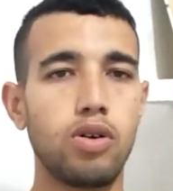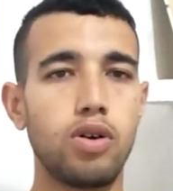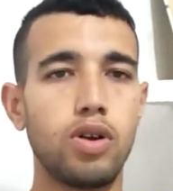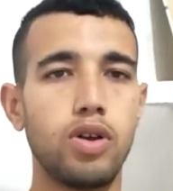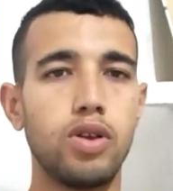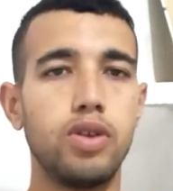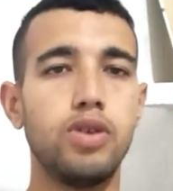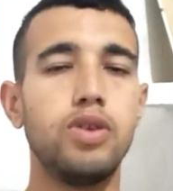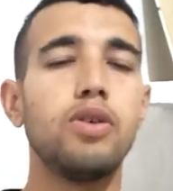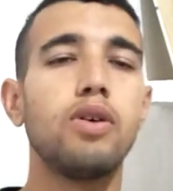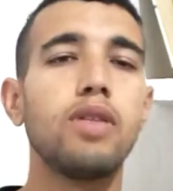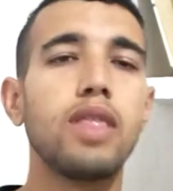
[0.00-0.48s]

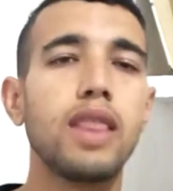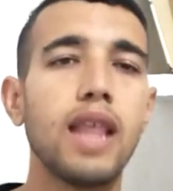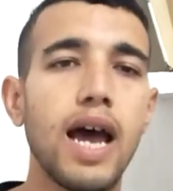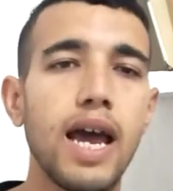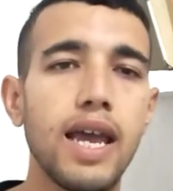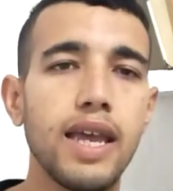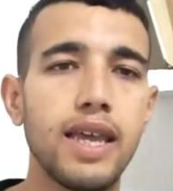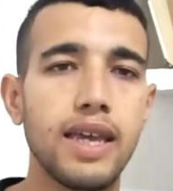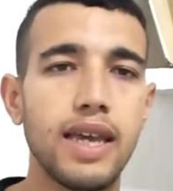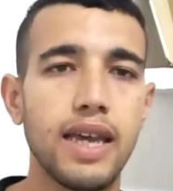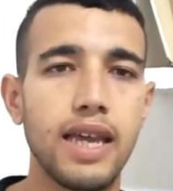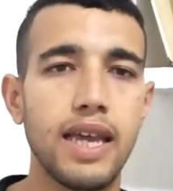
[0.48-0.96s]
you
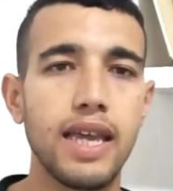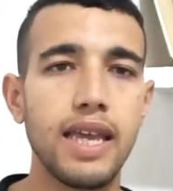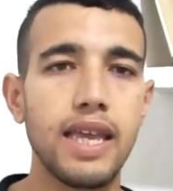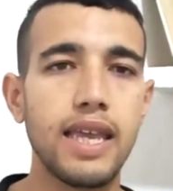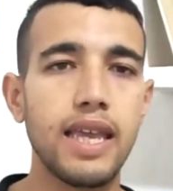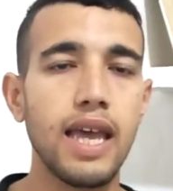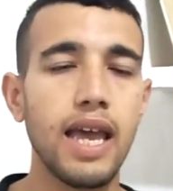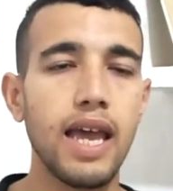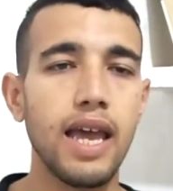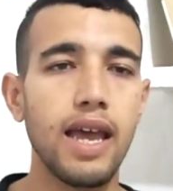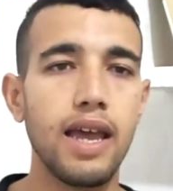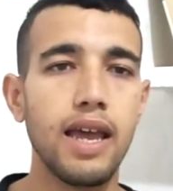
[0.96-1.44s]
like
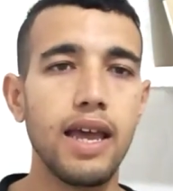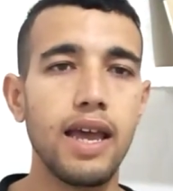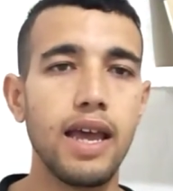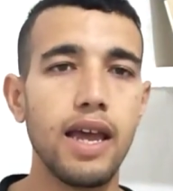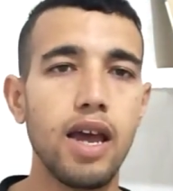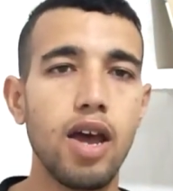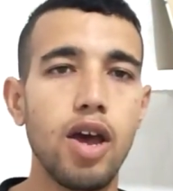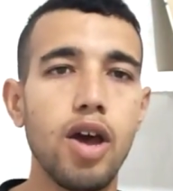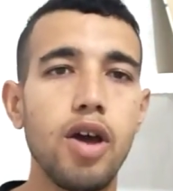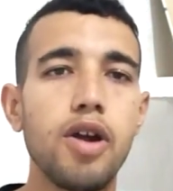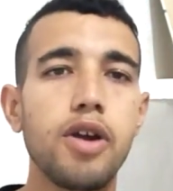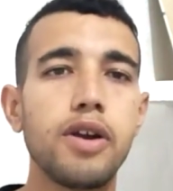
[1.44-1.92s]

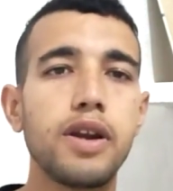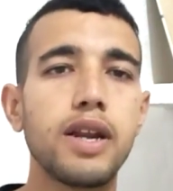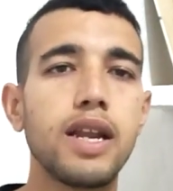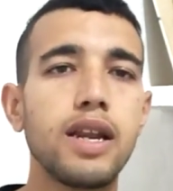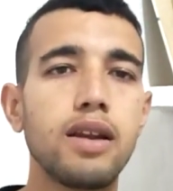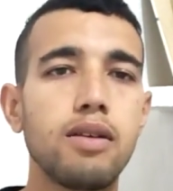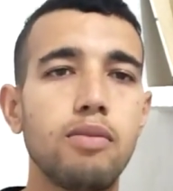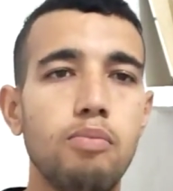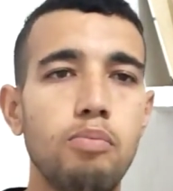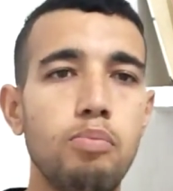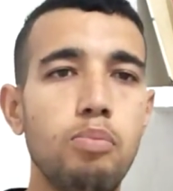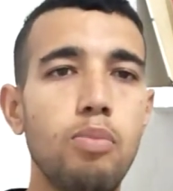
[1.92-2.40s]

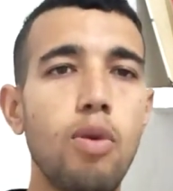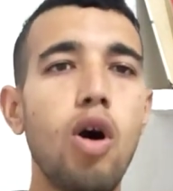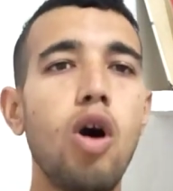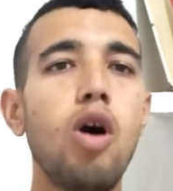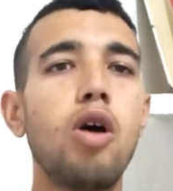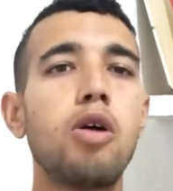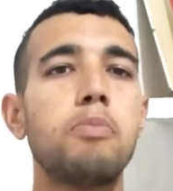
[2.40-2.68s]
earning more